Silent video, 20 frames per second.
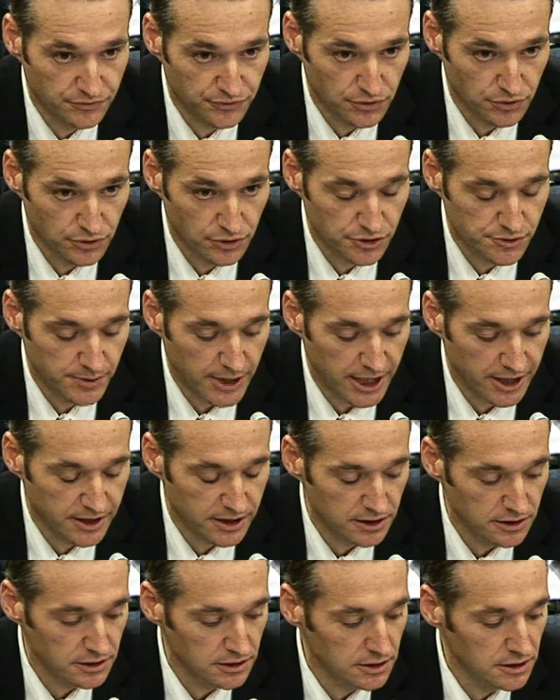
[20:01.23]
few years back.
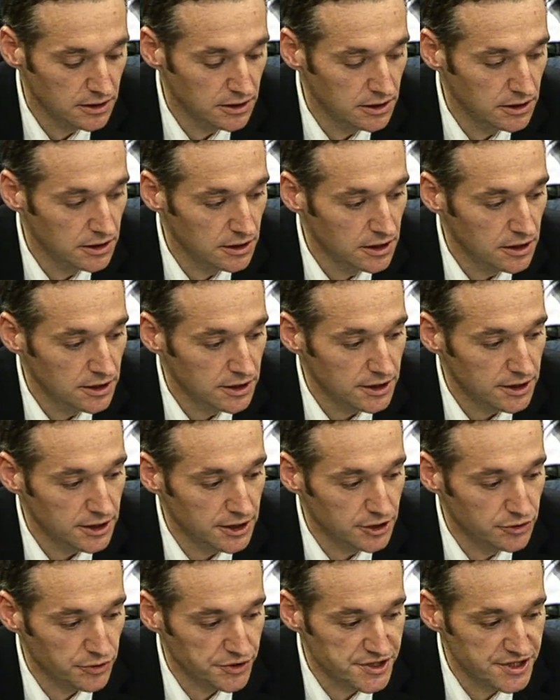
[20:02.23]

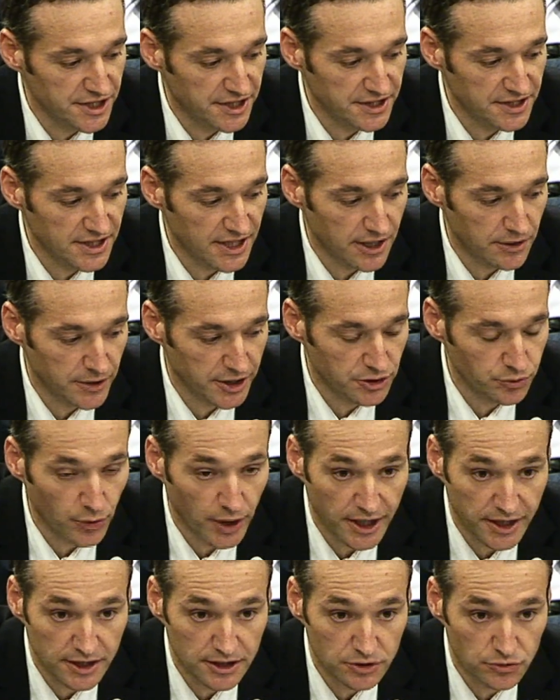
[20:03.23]
it was in an indirect
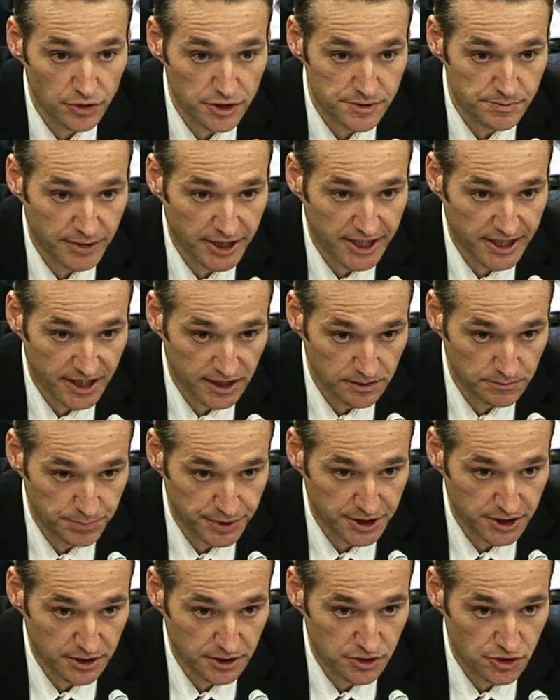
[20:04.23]
way. It was by
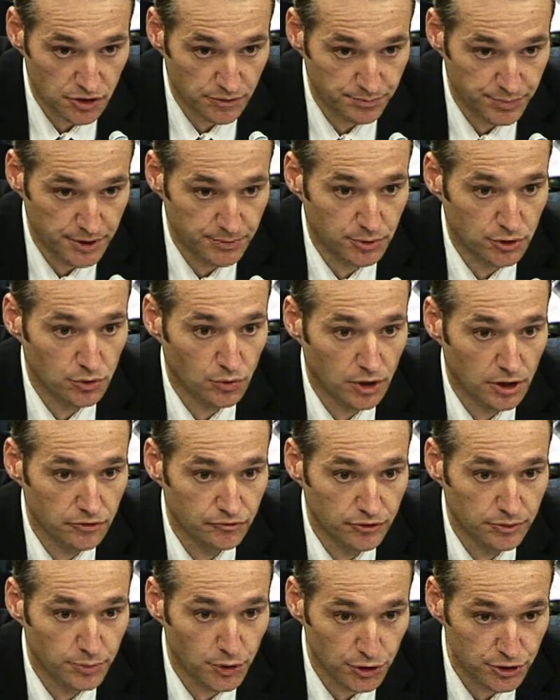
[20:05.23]
helping some people who are on
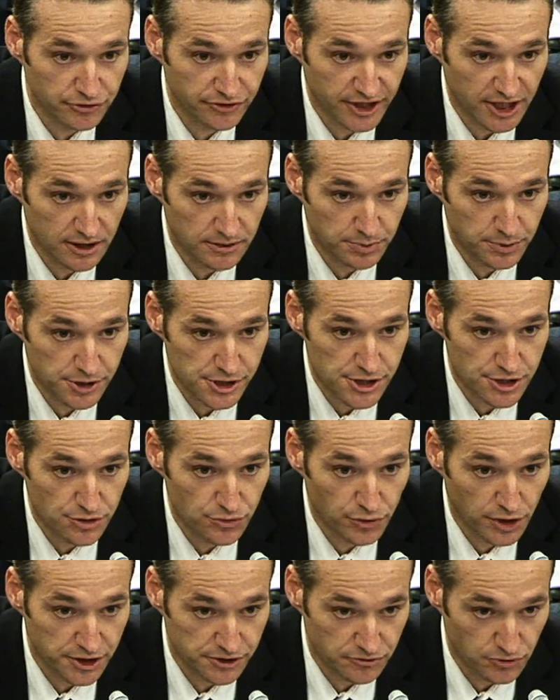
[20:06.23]
the board of CalPERS
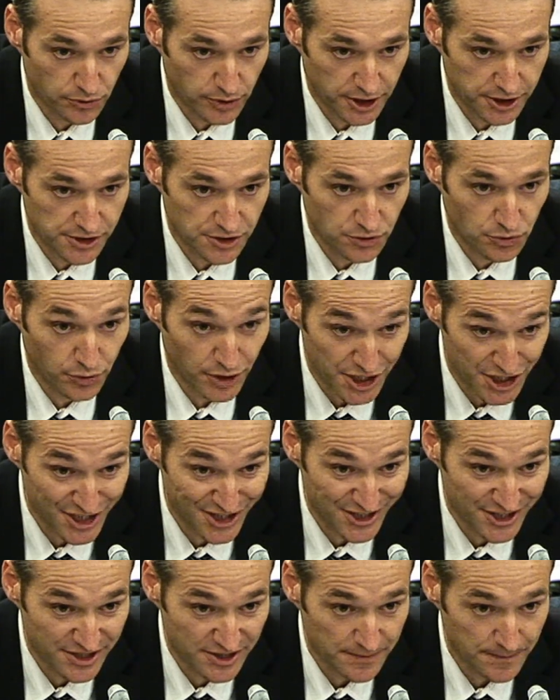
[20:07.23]
to ask the right
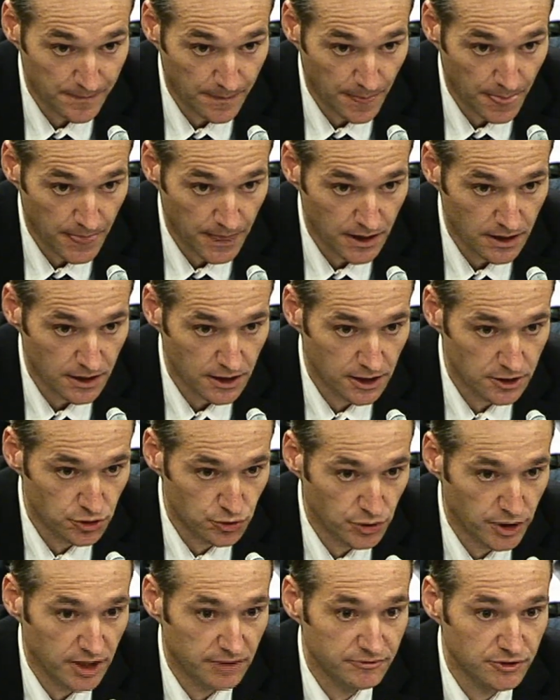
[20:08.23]
questions and
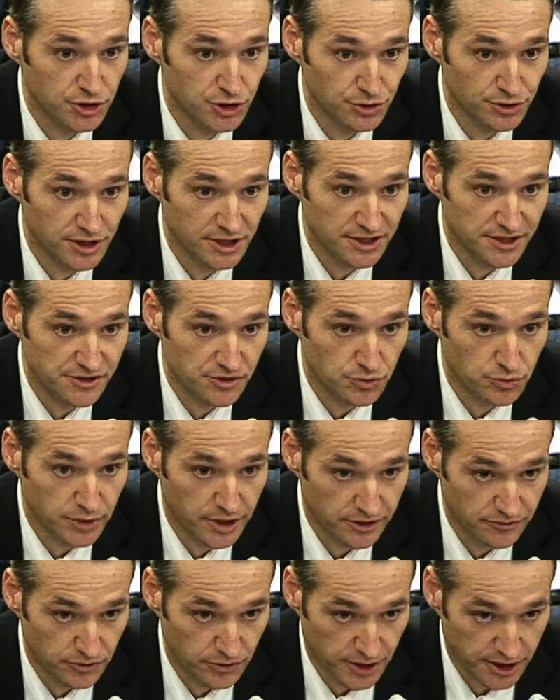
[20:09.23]
to help the journalists to
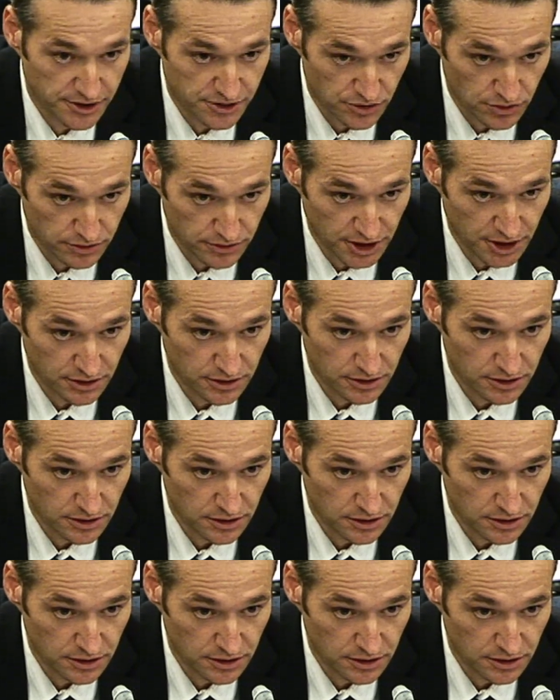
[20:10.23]
write the right story,